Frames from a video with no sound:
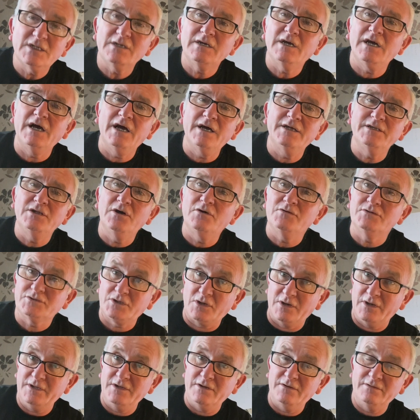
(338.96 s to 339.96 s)
you know, I was
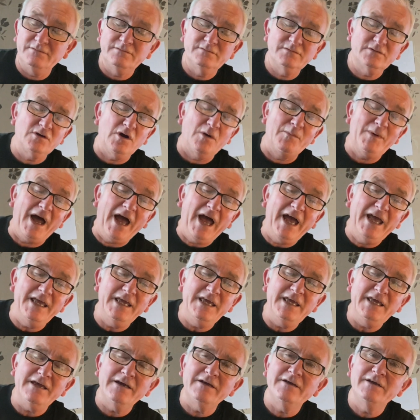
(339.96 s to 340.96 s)
got, you know, got my
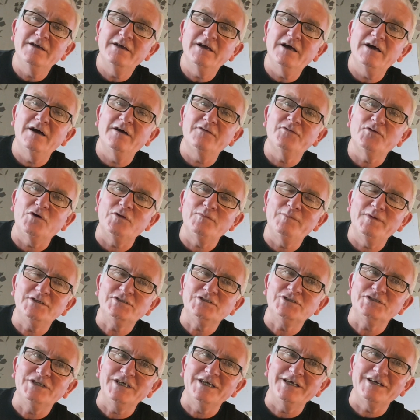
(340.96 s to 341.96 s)
A I thought I'd
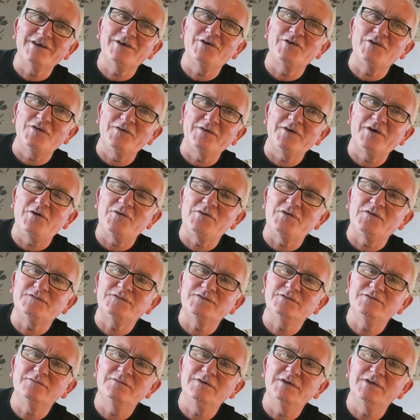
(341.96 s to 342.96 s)
mention that. Got up and going off
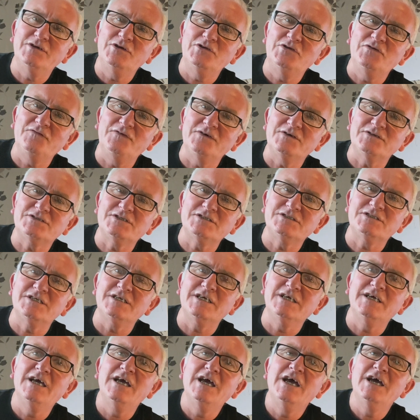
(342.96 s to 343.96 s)
to uh,
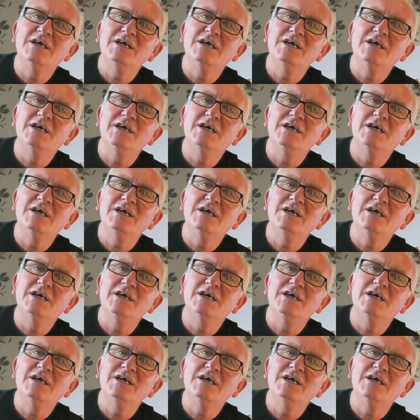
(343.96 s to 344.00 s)
university.